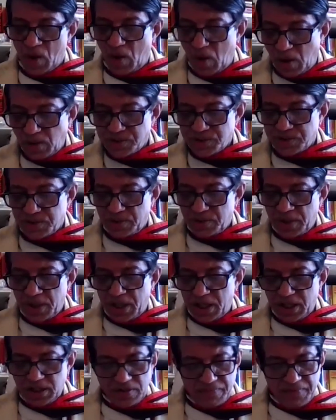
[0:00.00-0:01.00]
Also,
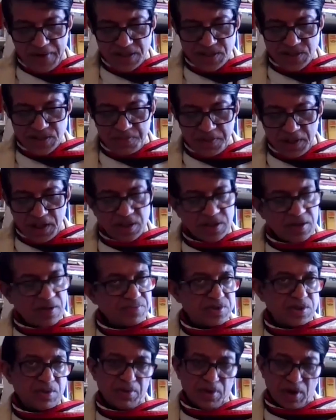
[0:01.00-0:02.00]
in the very spirit
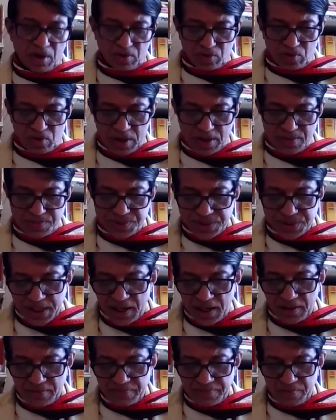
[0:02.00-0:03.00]
of Jivananda
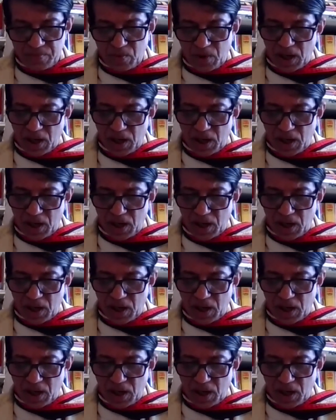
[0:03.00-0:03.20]
himself,